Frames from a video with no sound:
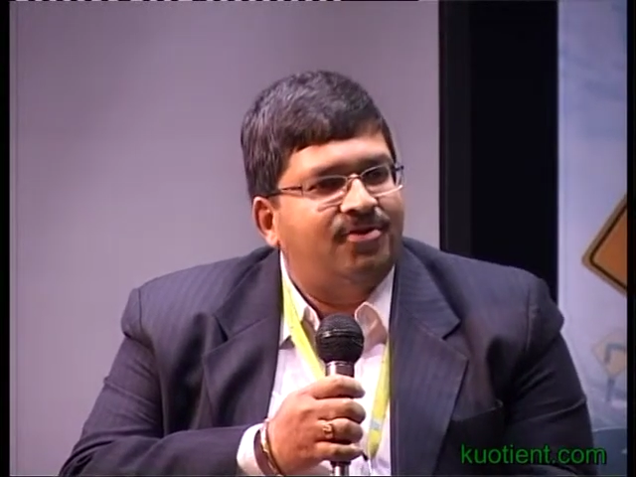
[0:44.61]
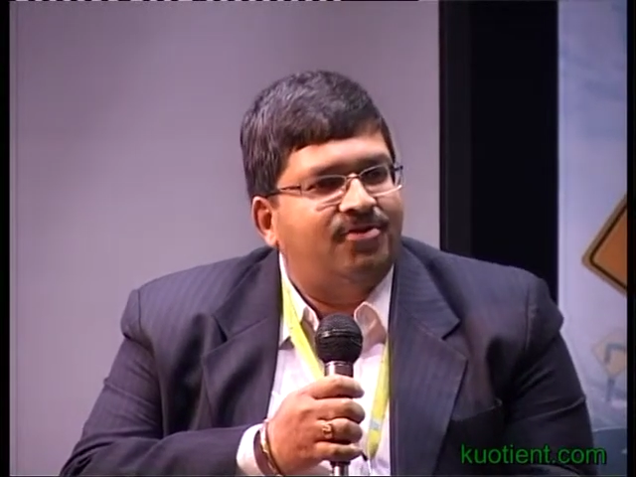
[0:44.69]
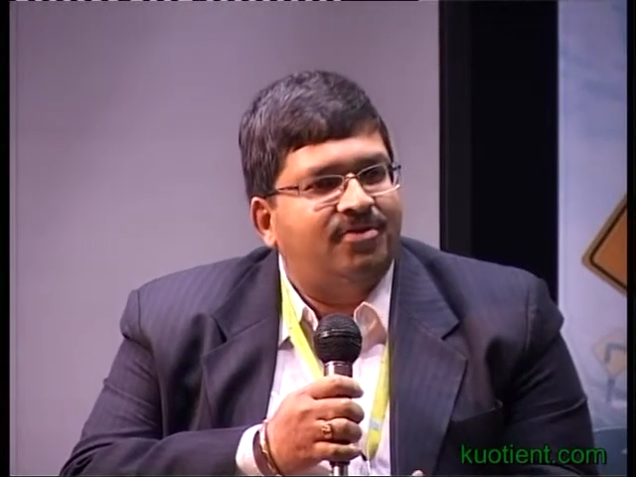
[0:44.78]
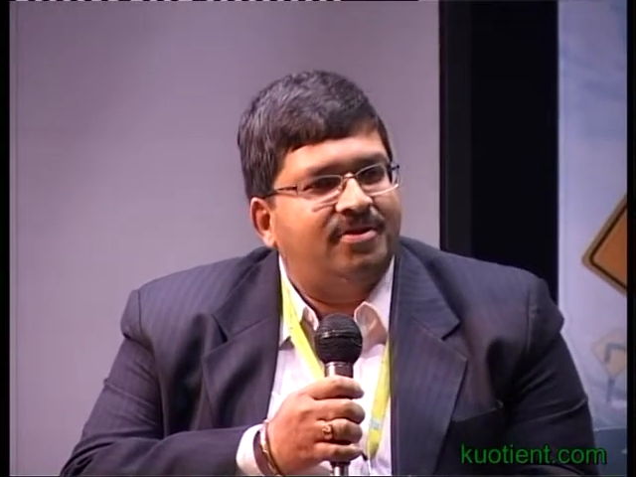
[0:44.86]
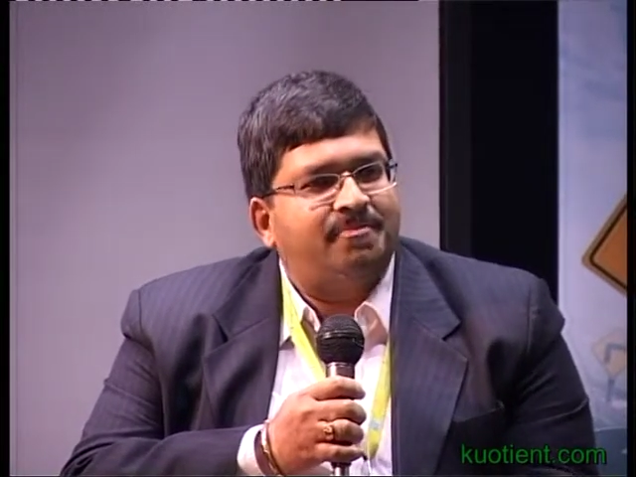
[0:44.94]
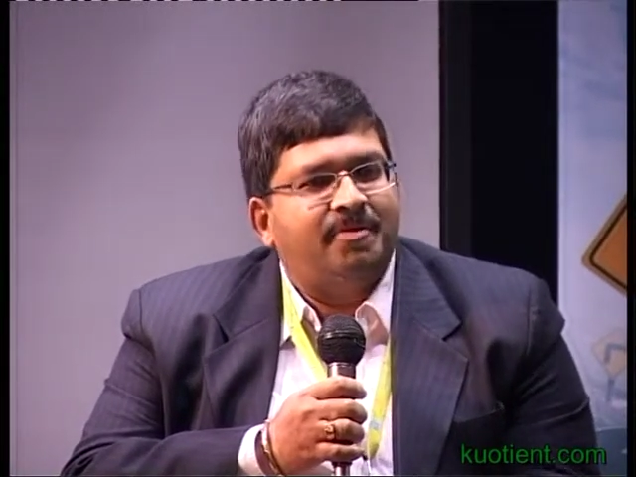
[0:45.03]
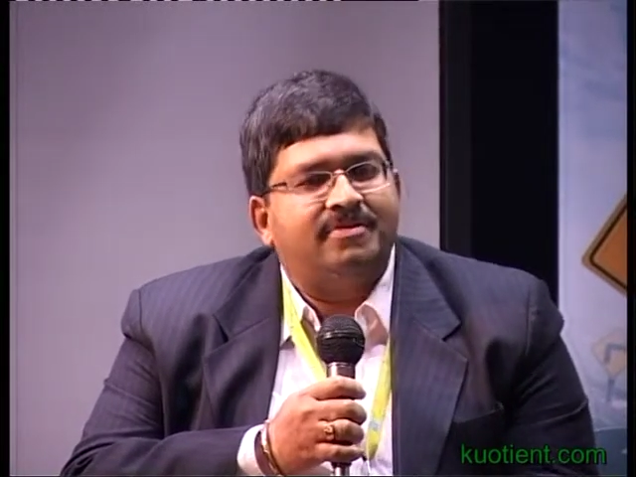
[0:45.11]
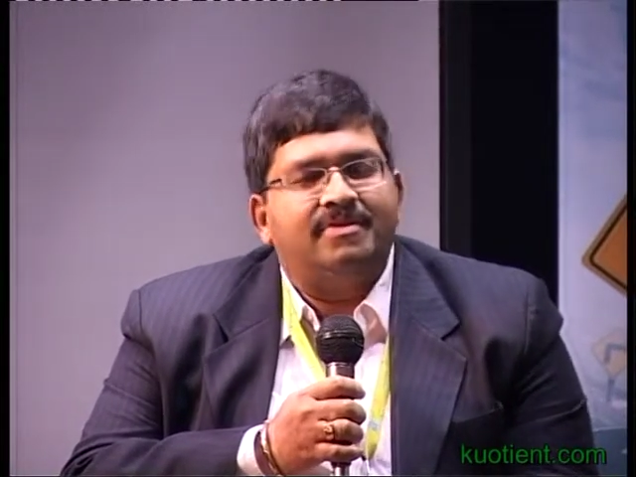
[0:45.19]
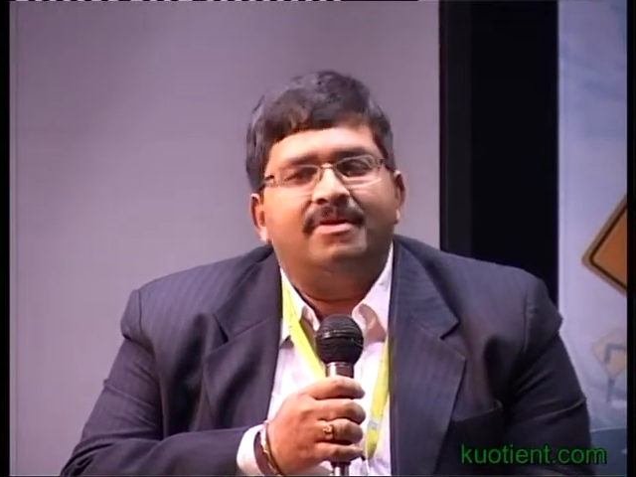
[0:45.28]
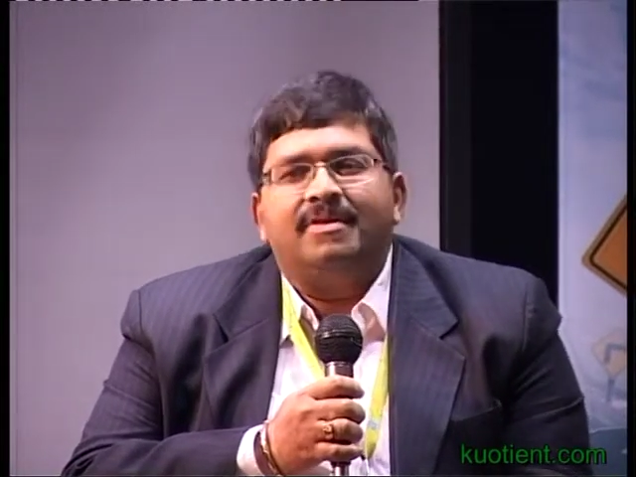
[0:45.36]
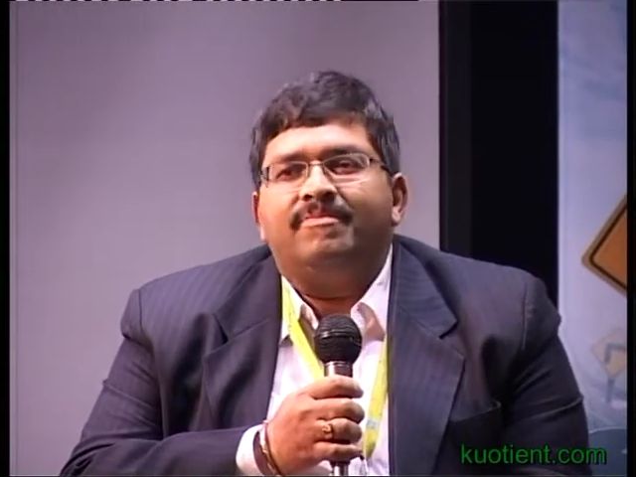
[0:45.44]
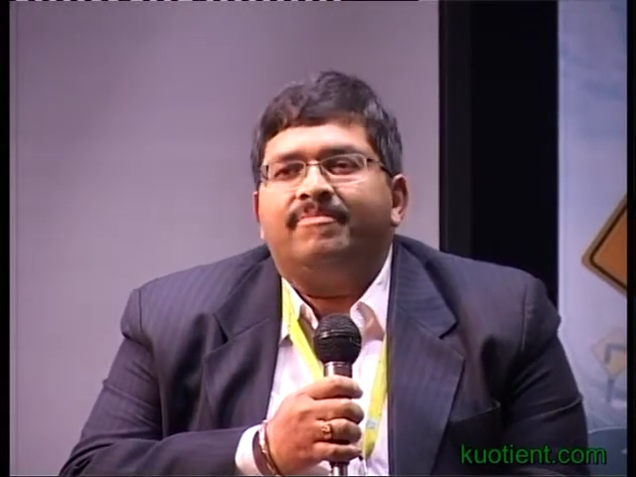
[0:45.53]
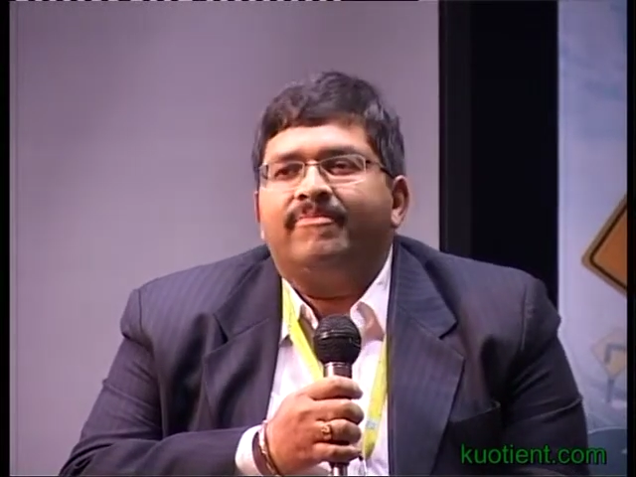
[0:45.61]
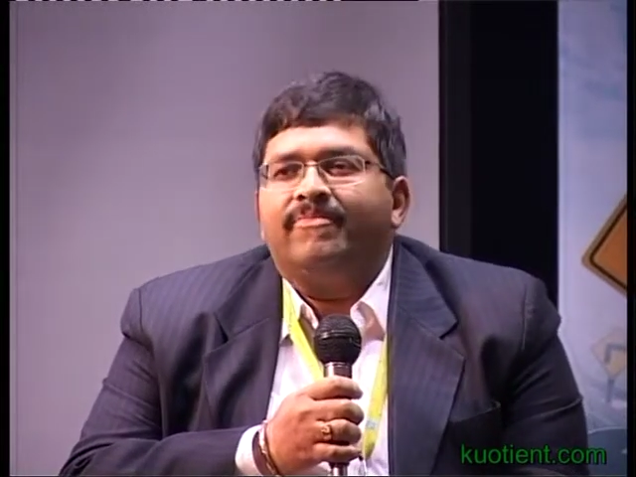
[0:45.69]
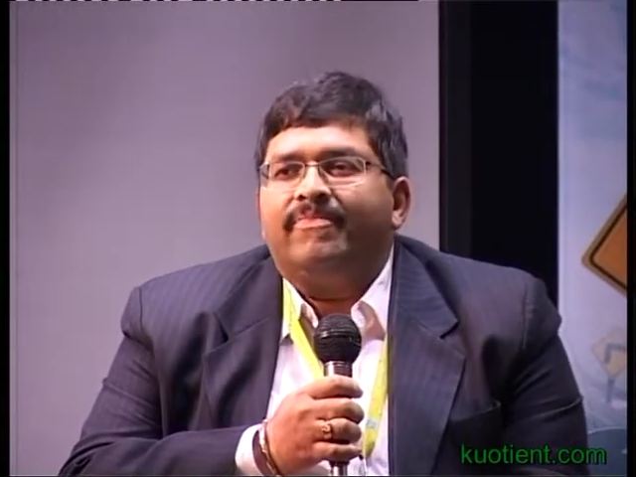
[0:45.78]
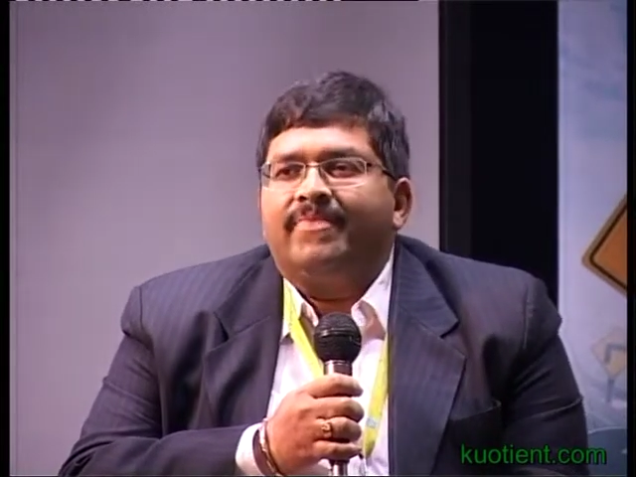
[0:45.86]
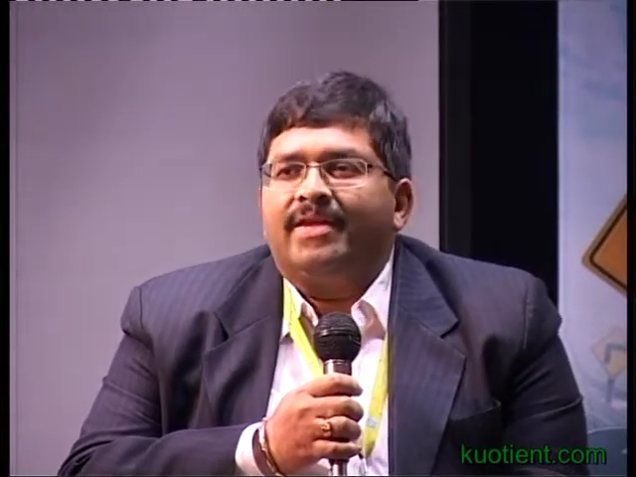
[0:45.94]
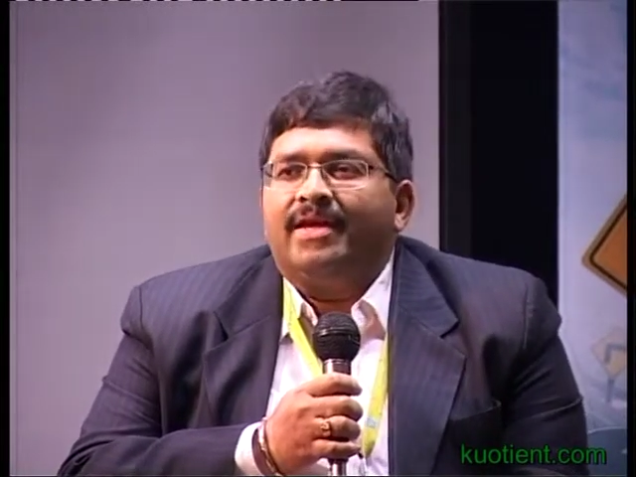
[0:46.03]
to this person.
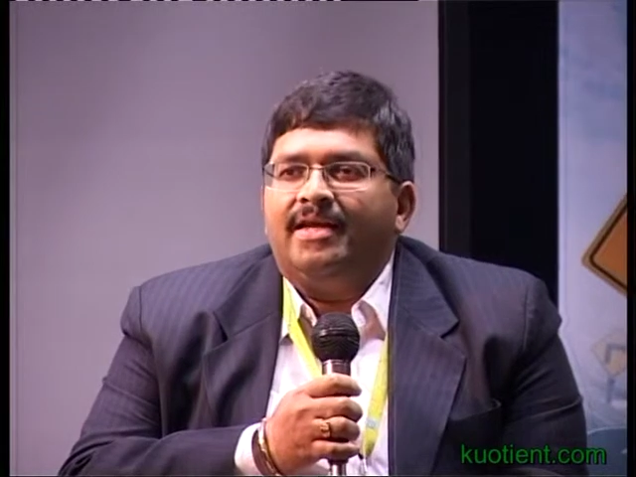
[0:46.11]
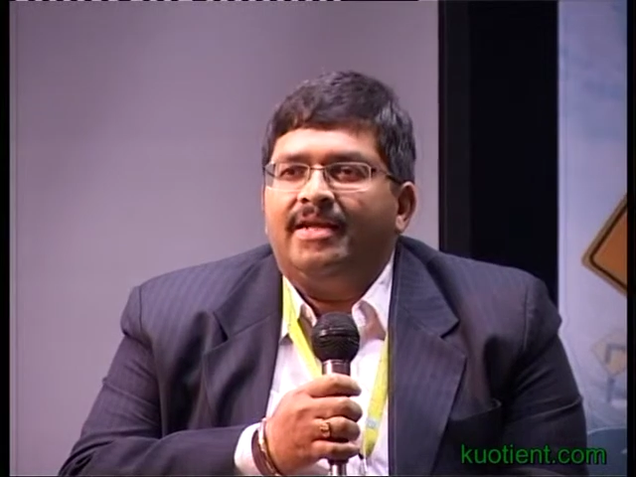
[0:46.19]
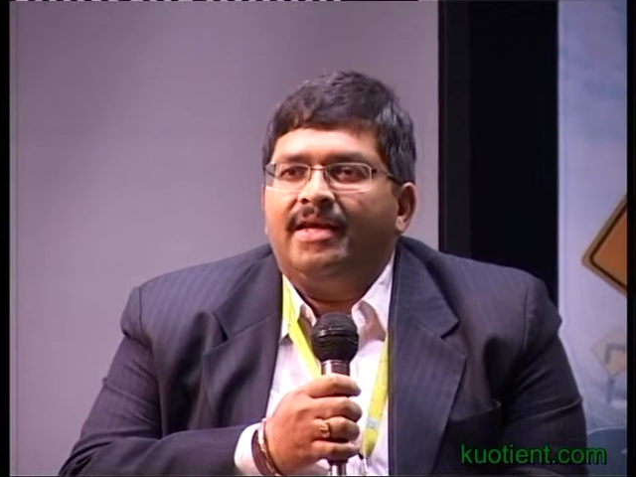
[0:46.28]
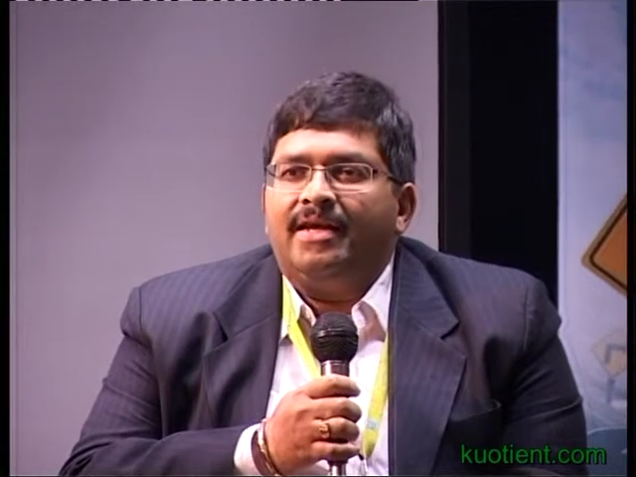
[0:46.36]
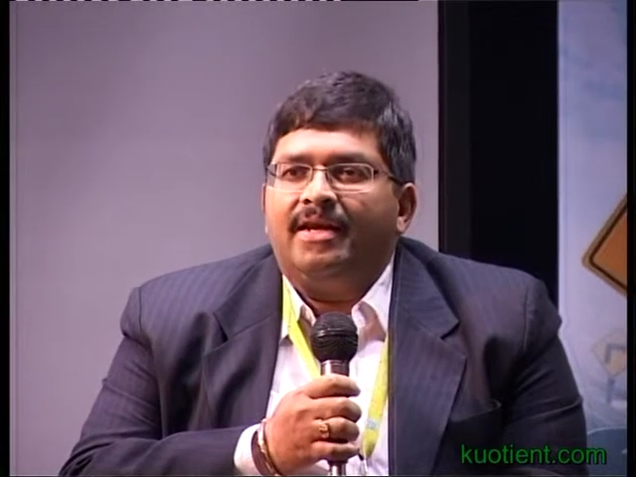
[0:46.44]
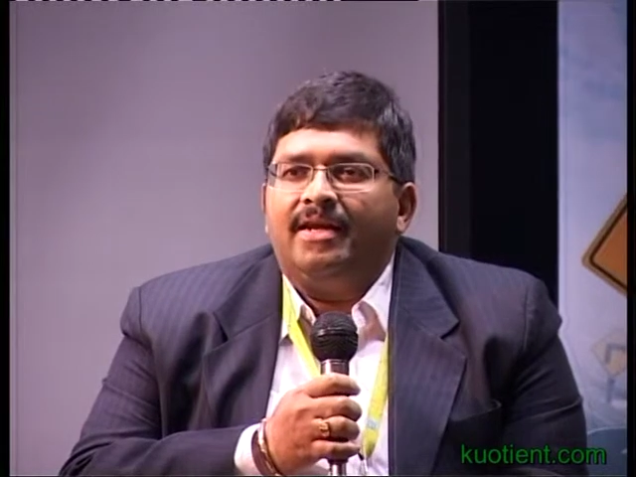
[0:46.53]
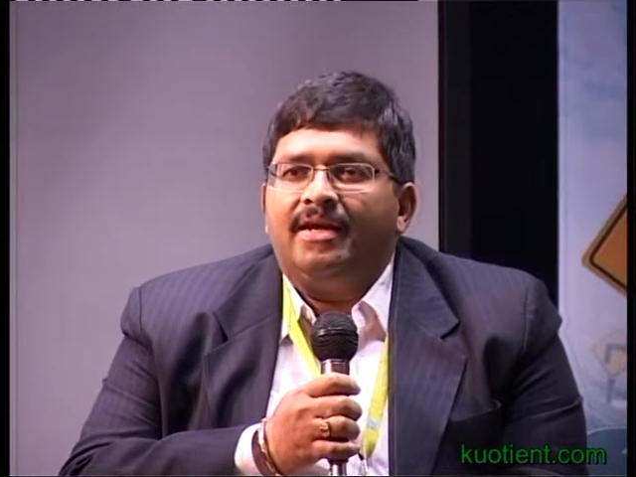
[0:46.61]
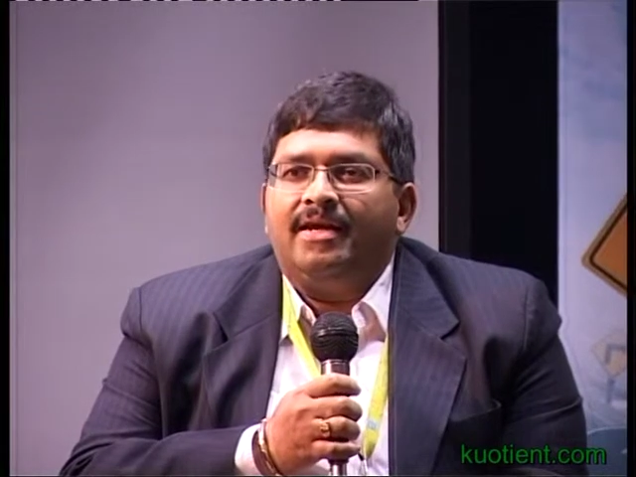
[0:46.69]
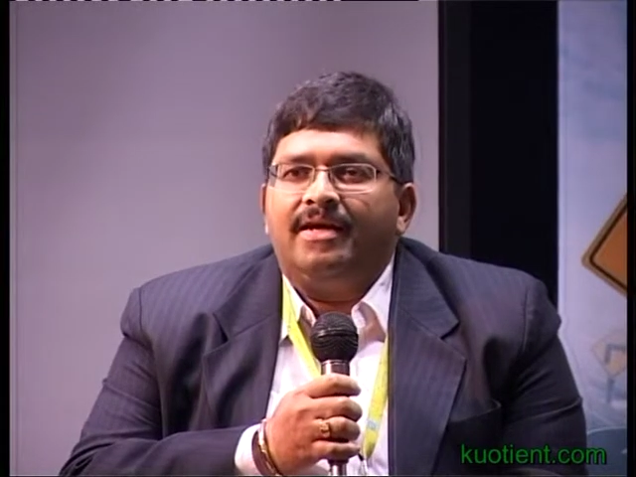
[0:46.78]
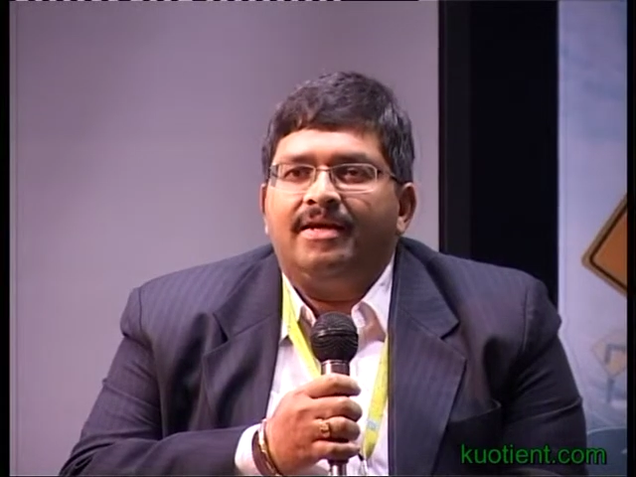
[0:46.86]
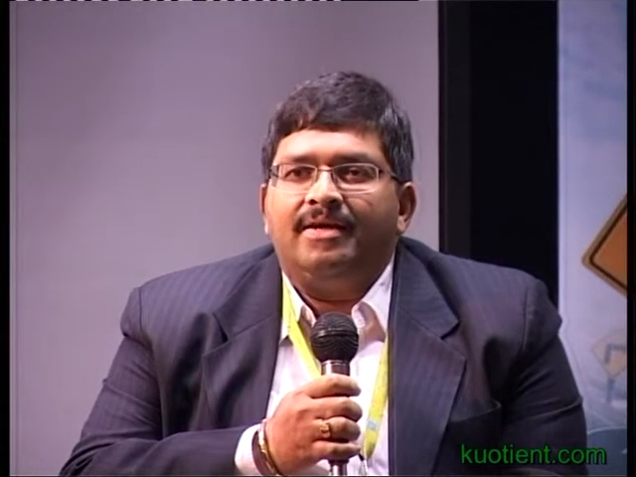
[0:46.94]
And then